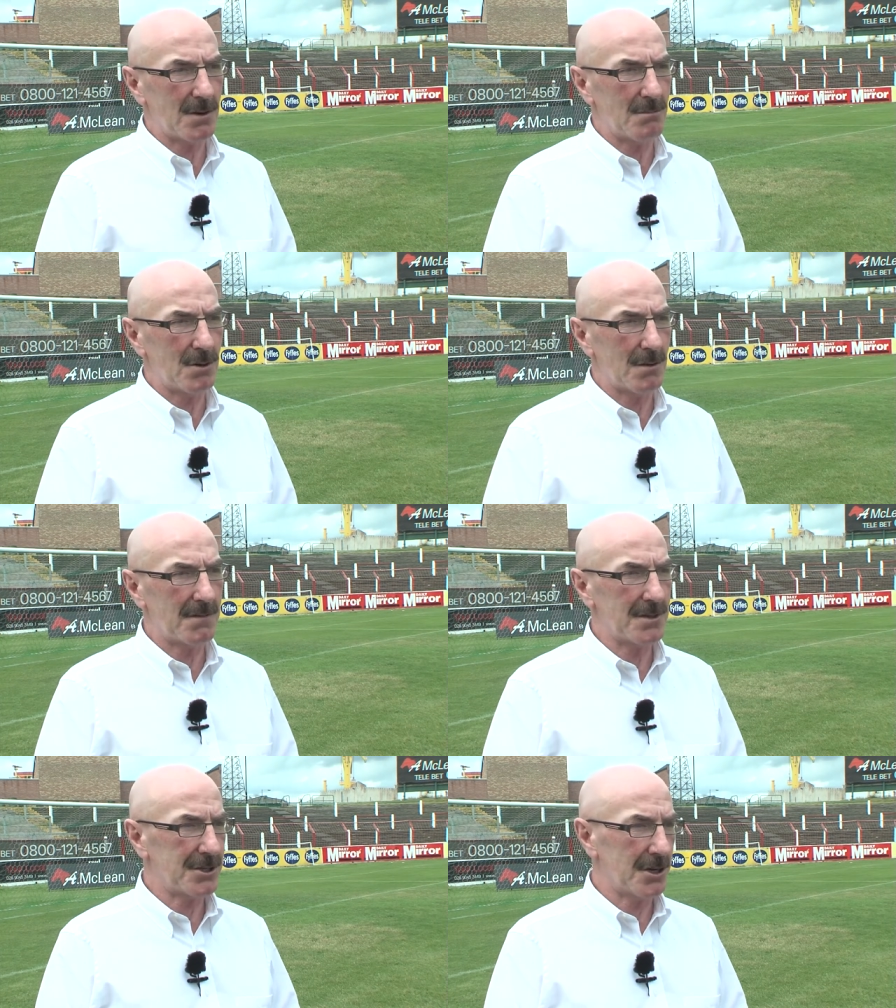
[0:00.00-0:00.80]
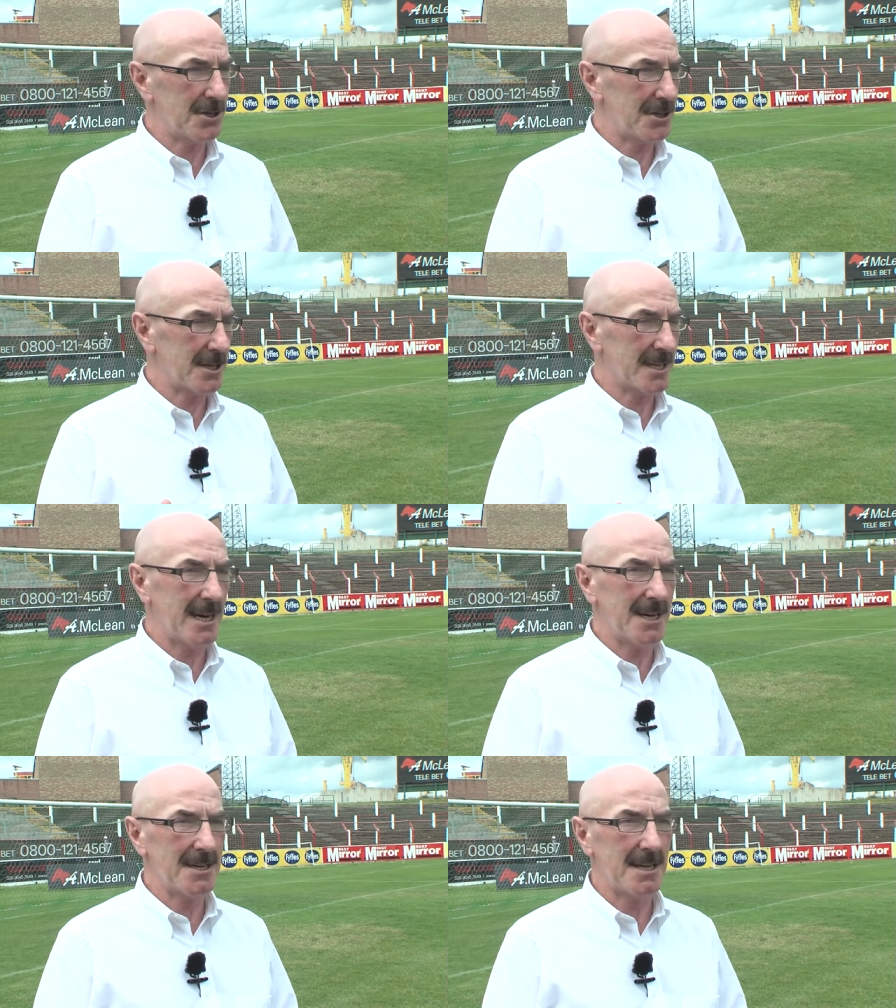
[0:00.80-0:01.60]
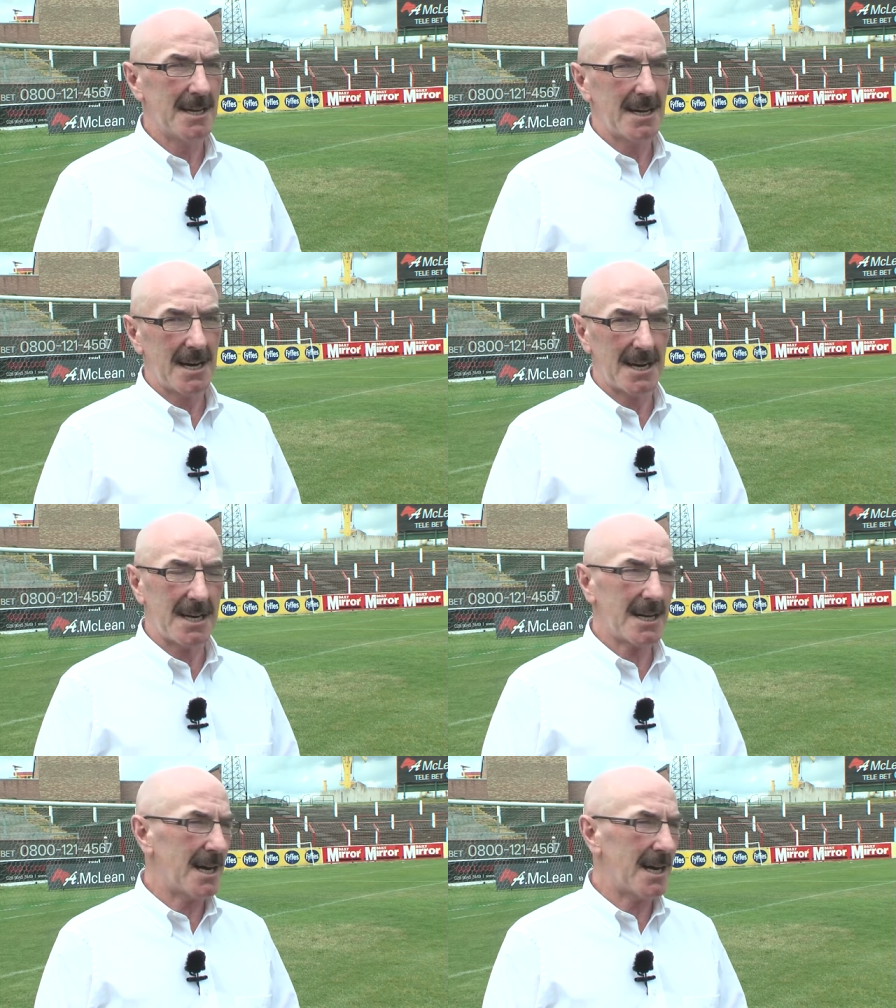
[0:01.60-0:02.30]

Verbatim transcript: football for the town of Dungannon and I,